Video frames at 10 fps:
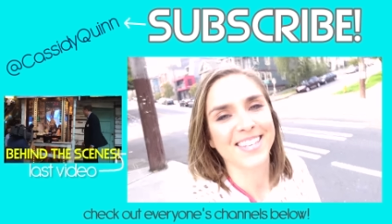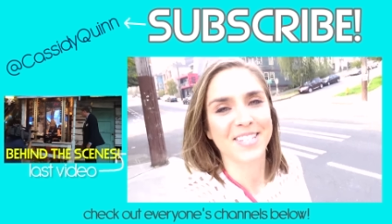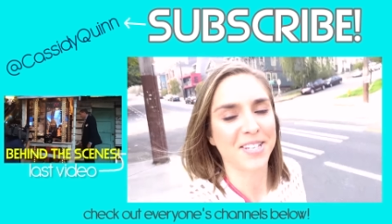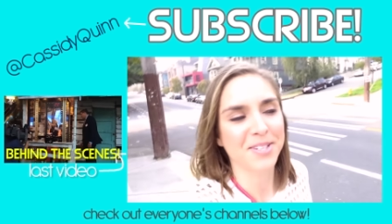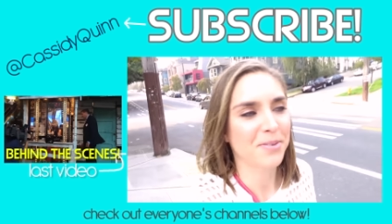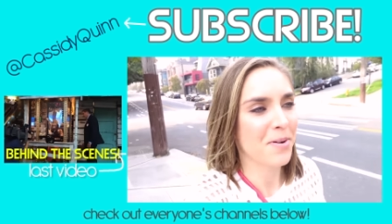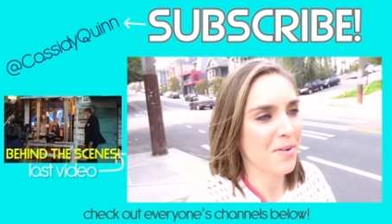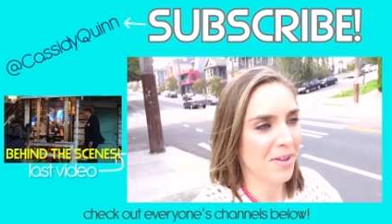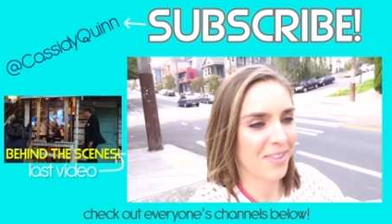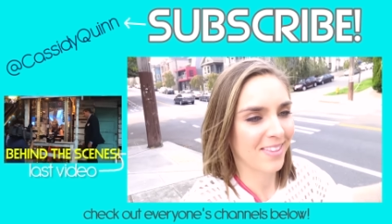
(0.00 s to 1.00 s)
This is.
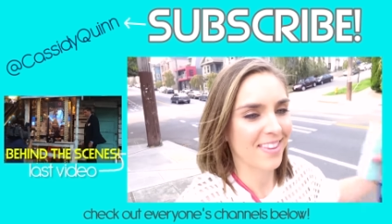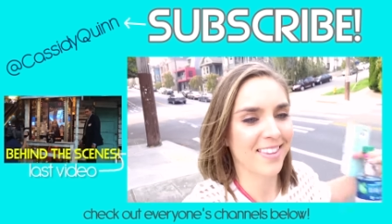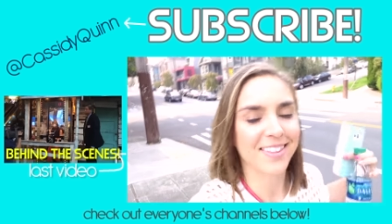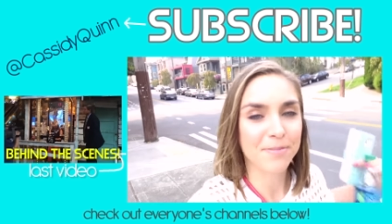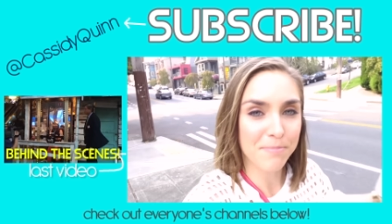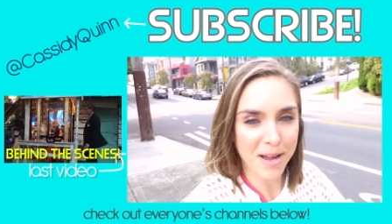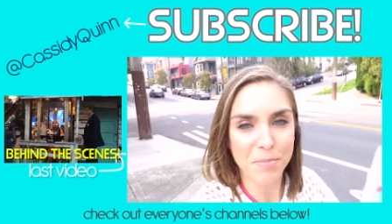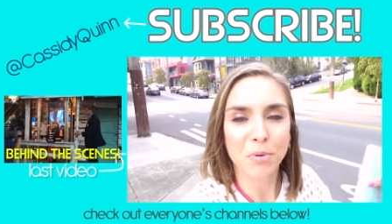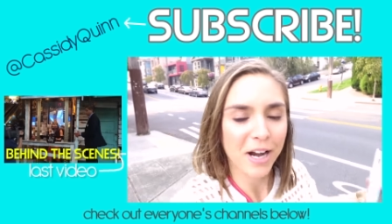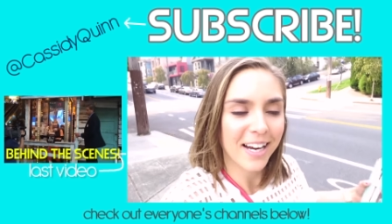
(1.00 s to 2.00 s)
My
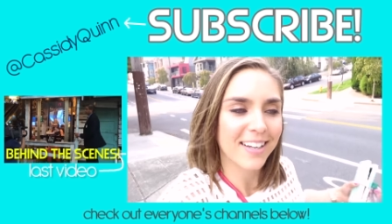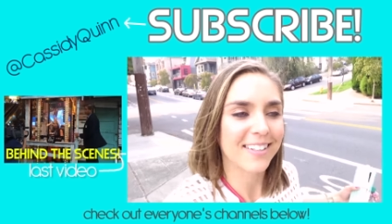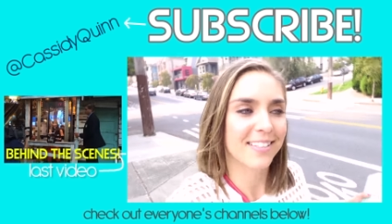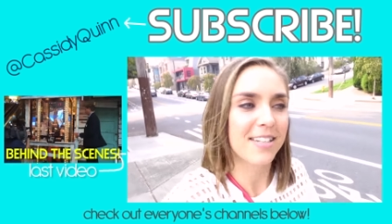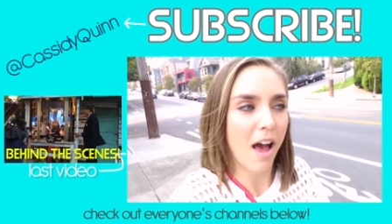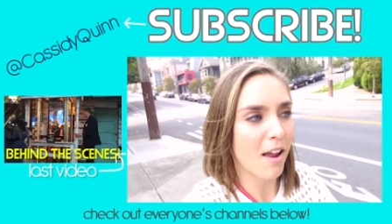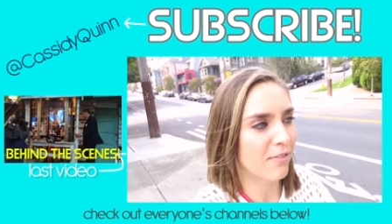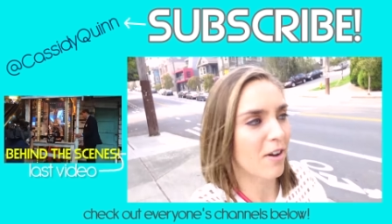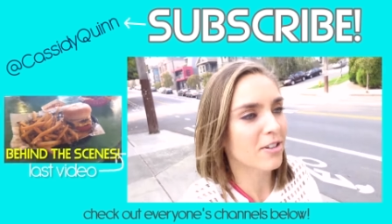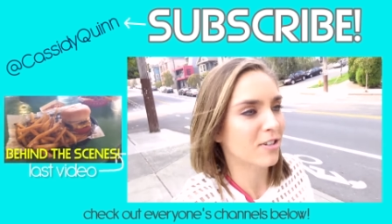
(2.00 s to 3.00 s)
brain is
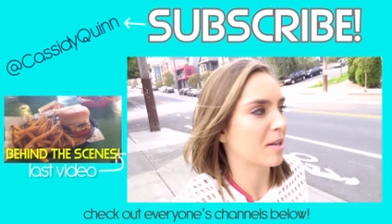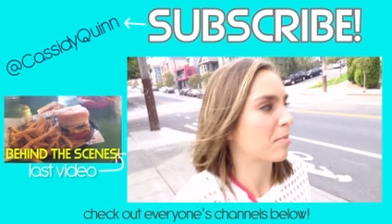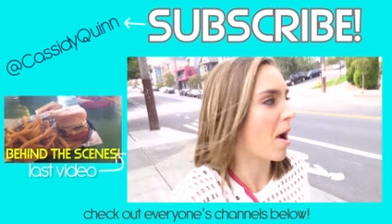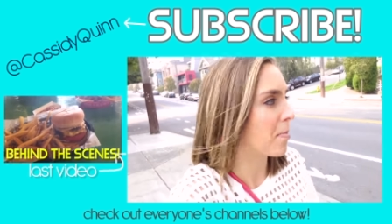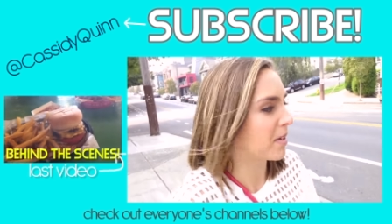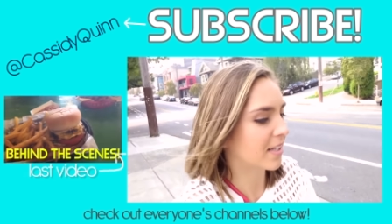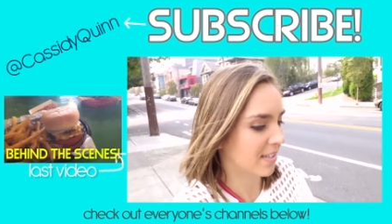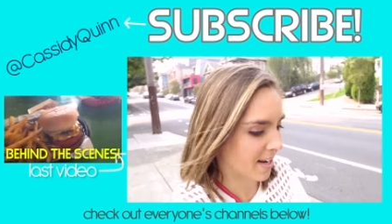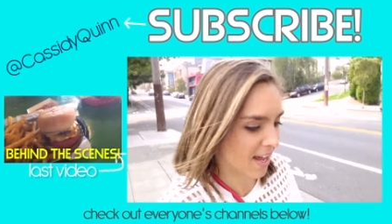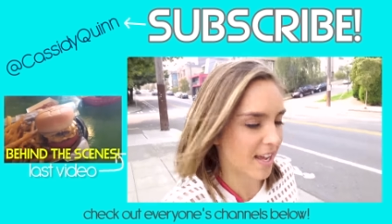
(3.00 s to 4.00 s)
not functioning properly
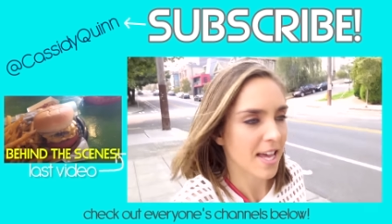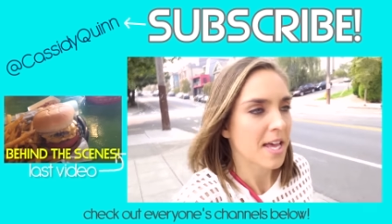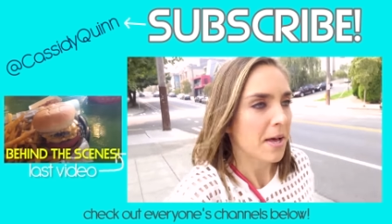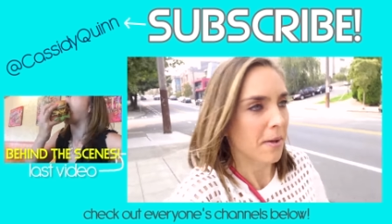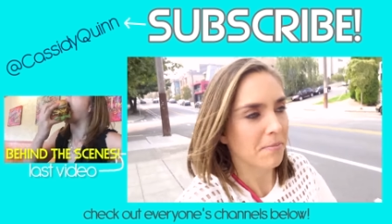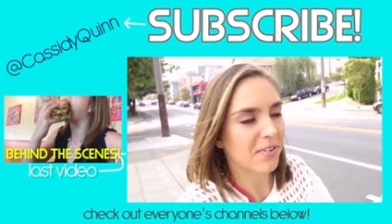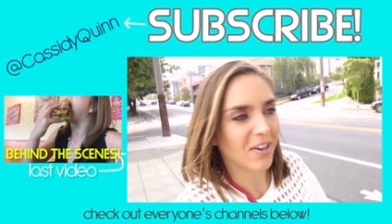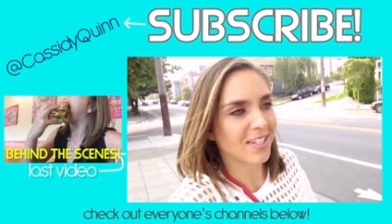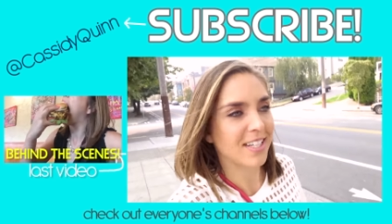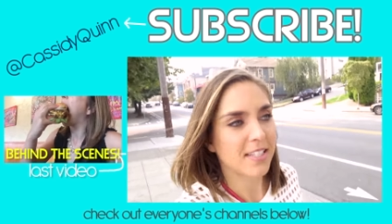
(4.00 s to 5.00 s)
today. I'm
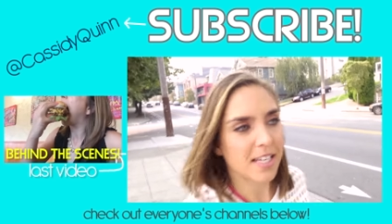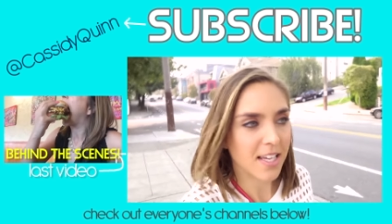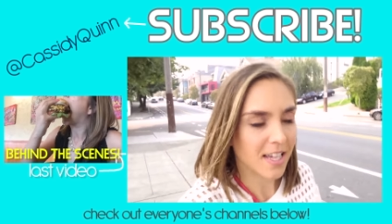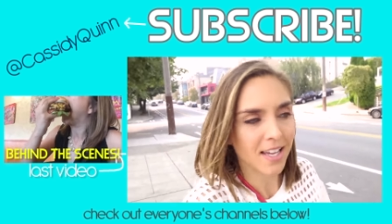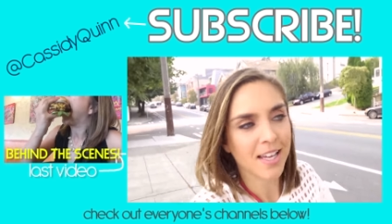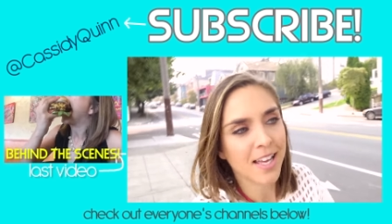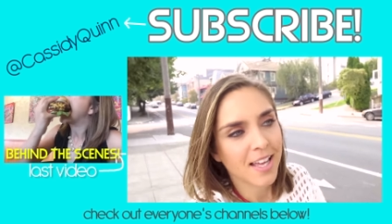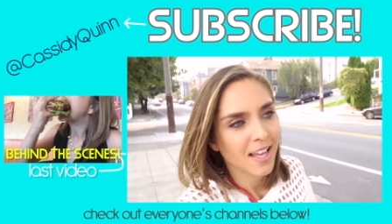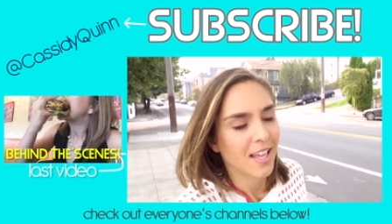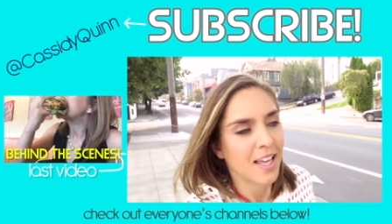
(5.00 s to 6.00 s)
very dizzy
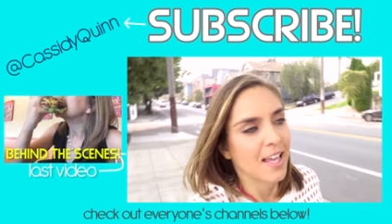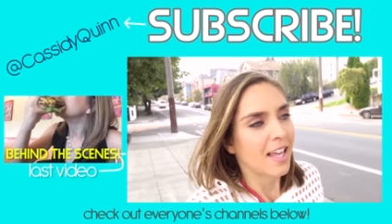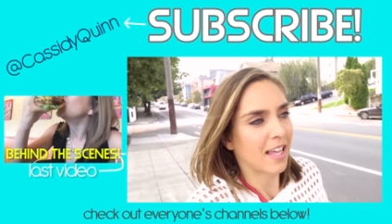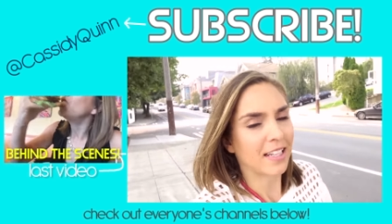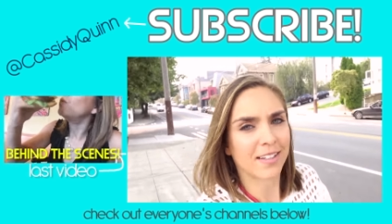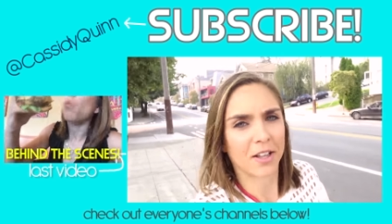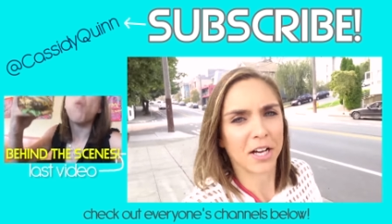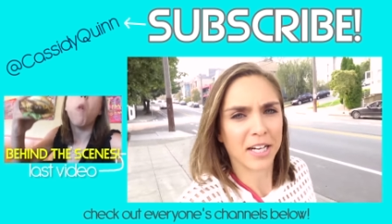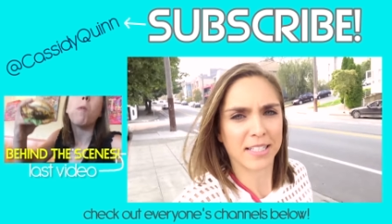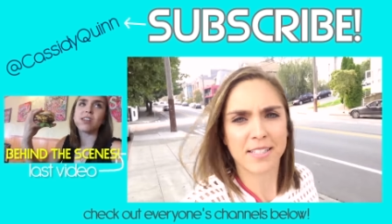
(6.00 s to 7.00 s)
and
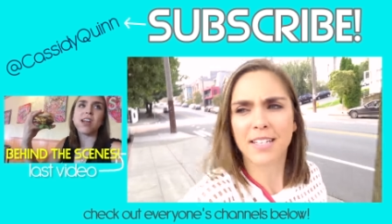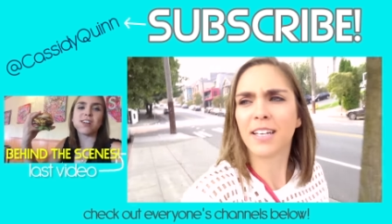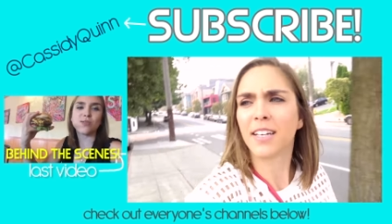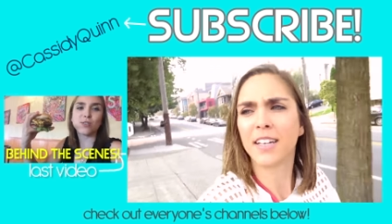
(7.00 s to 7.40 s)
lost.